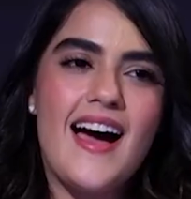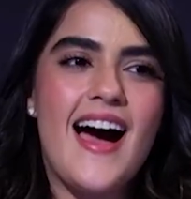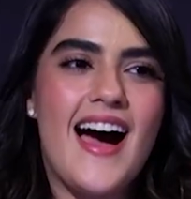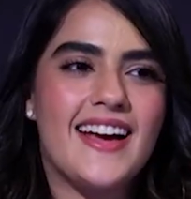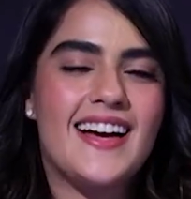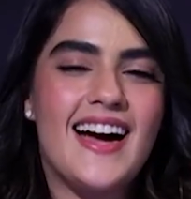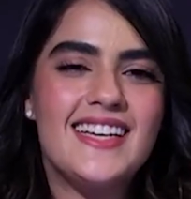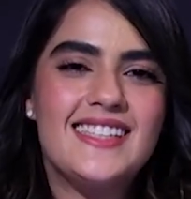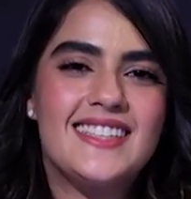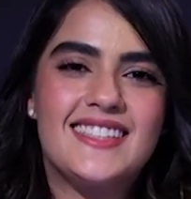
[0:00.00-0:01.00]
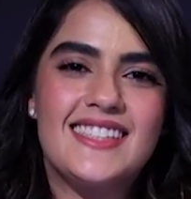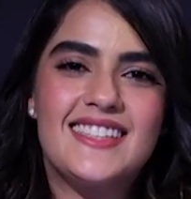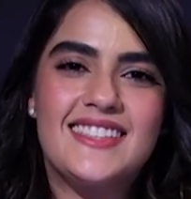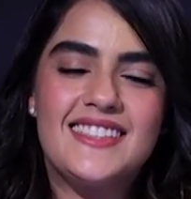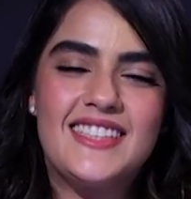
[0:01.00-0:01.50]
Hi guys, this is
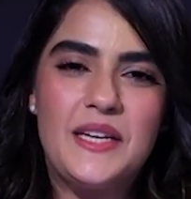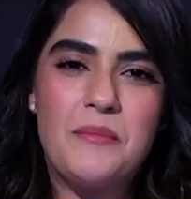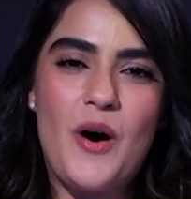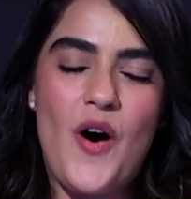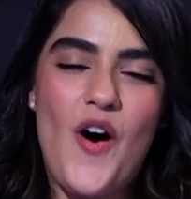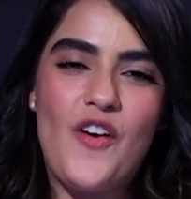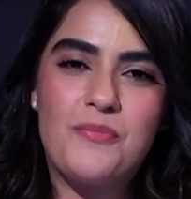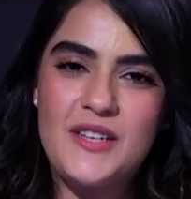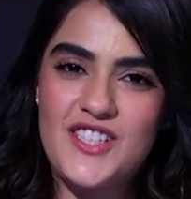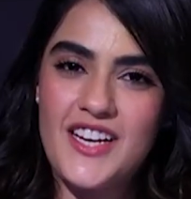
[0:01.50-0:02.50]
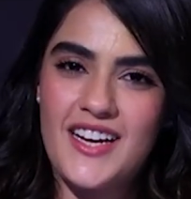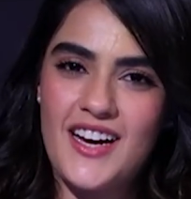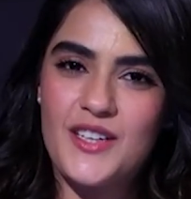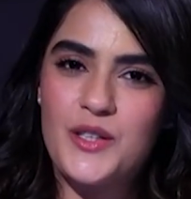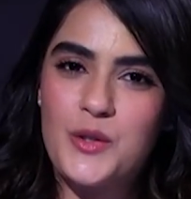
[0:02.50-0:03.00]
the team of
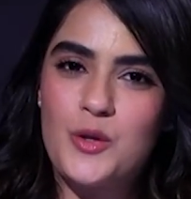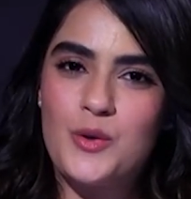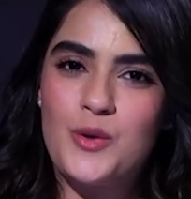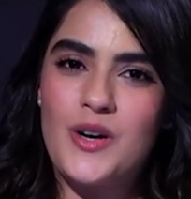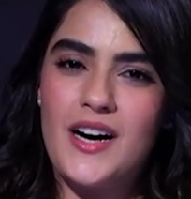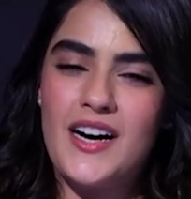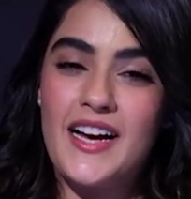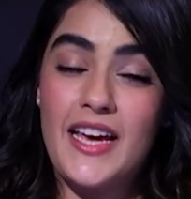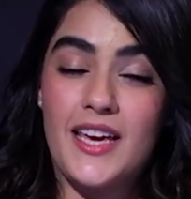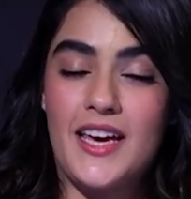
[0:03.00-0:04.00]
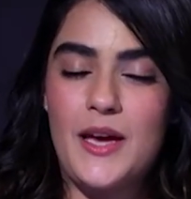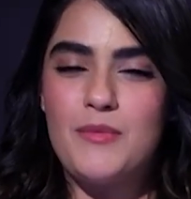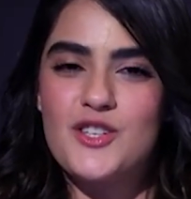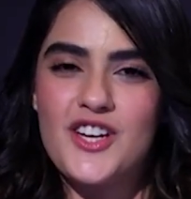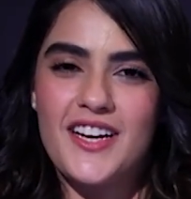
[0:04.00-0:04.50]
Bichagadu, aka
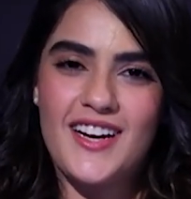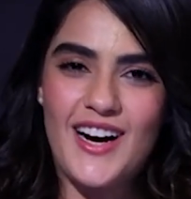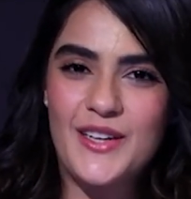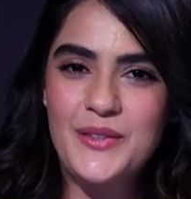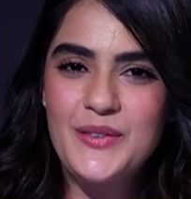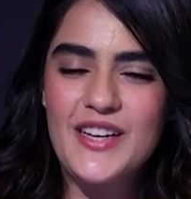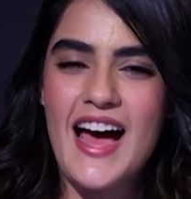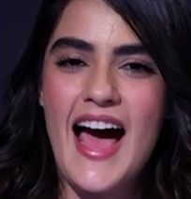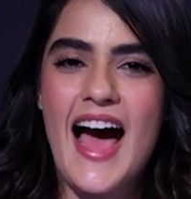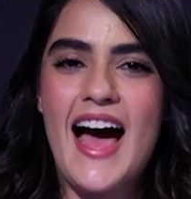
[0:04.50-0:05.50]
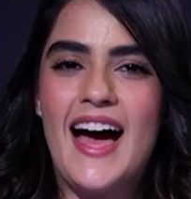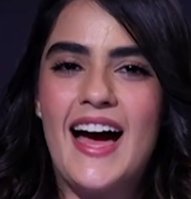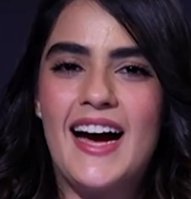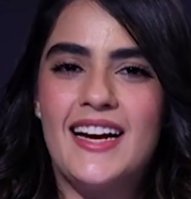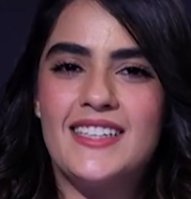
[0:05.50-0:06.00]
Bichagadu,
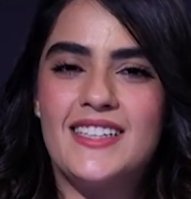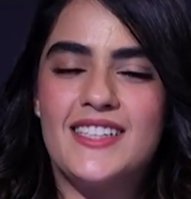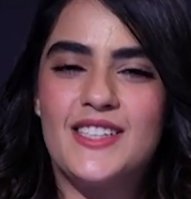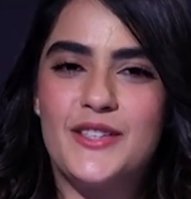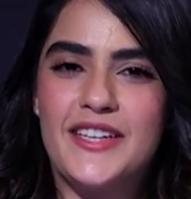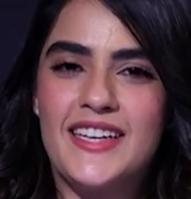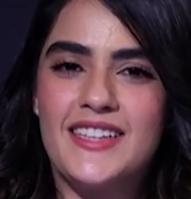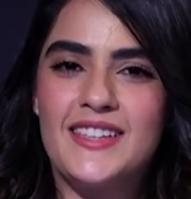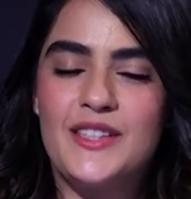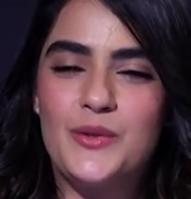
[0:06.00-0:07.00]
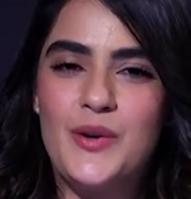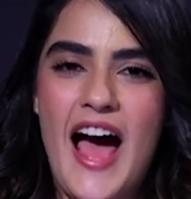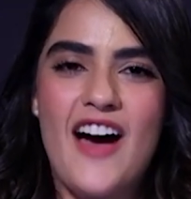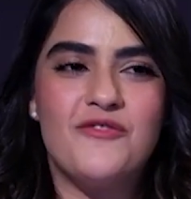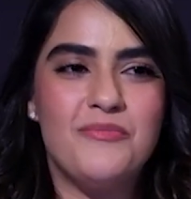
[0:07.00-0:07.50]
and today you
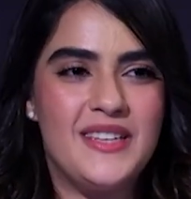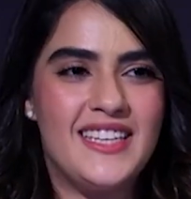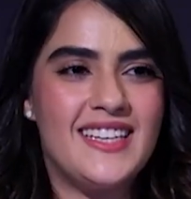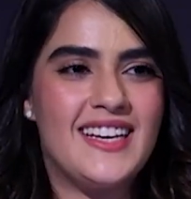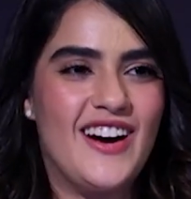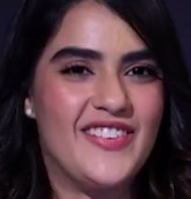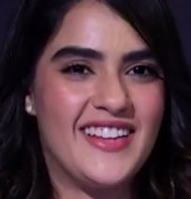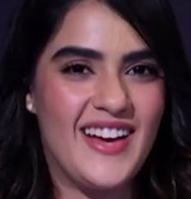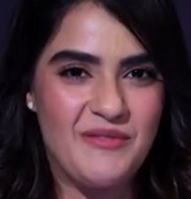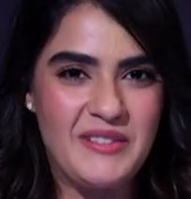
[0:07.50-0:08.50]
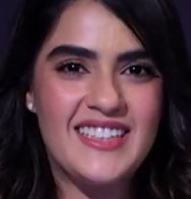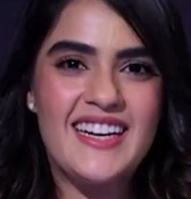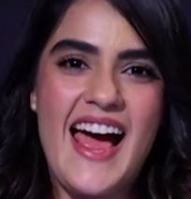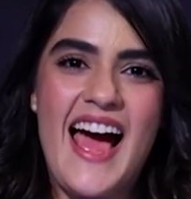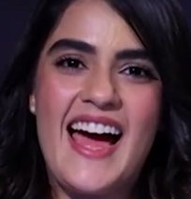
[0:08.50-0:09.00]
have me, Kavya Thapar,
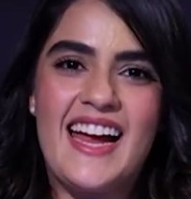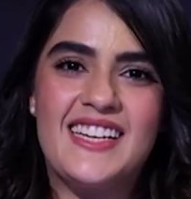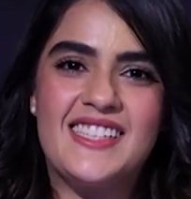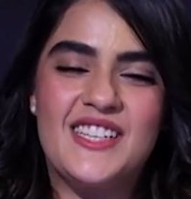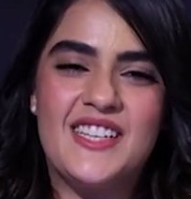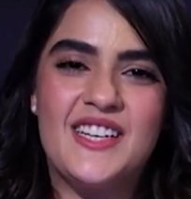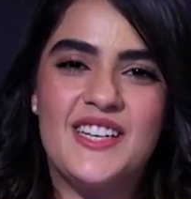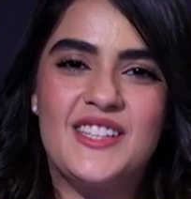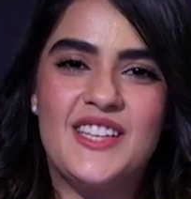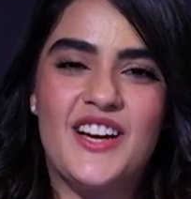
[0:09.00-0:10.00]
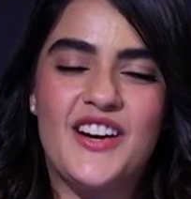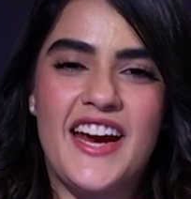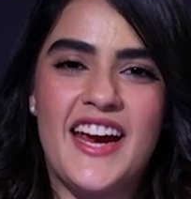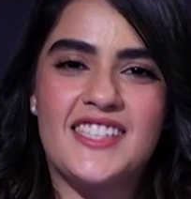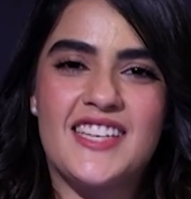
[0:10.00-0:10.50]
and the
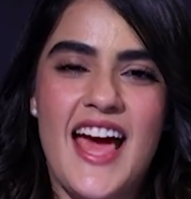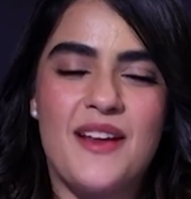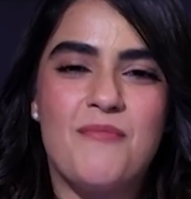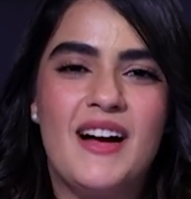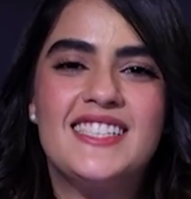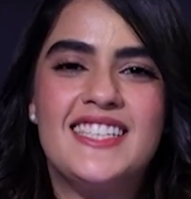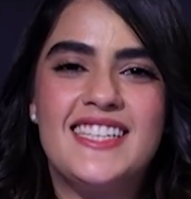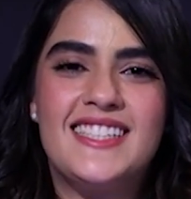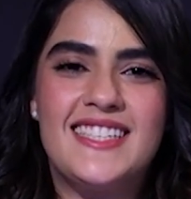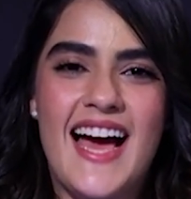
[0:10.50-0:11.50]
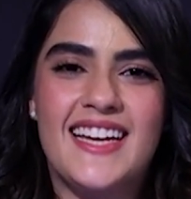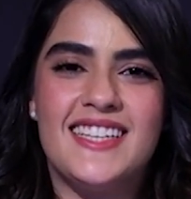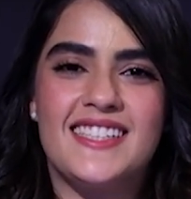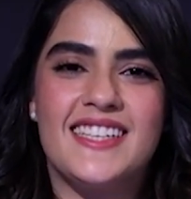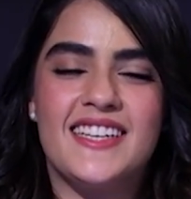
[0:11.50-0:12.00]
great and
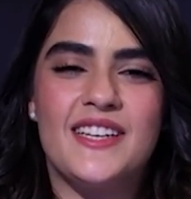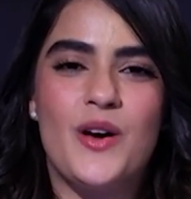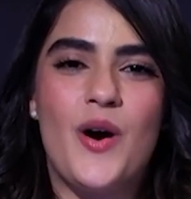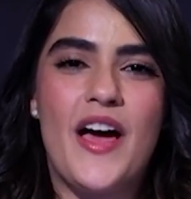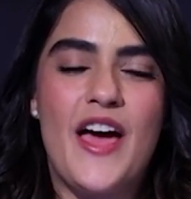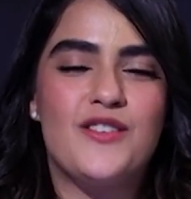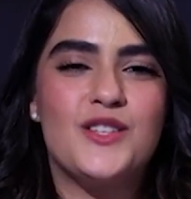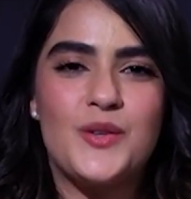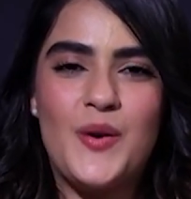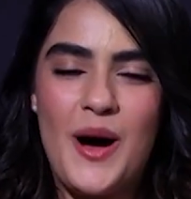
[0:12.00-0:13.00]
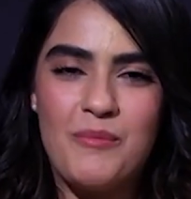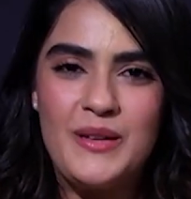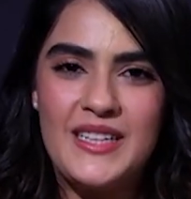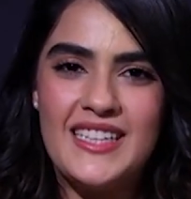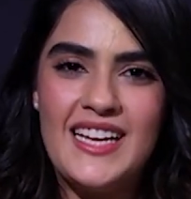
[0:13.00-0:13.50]
multi-talented and ever so
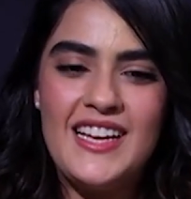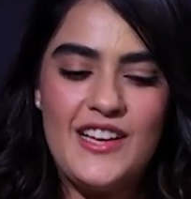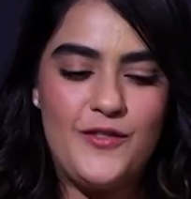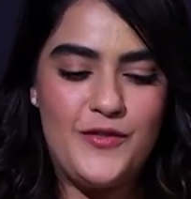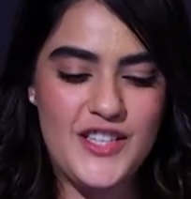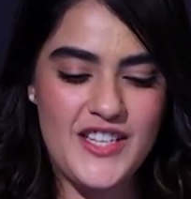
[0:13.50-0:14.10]
humble Vijay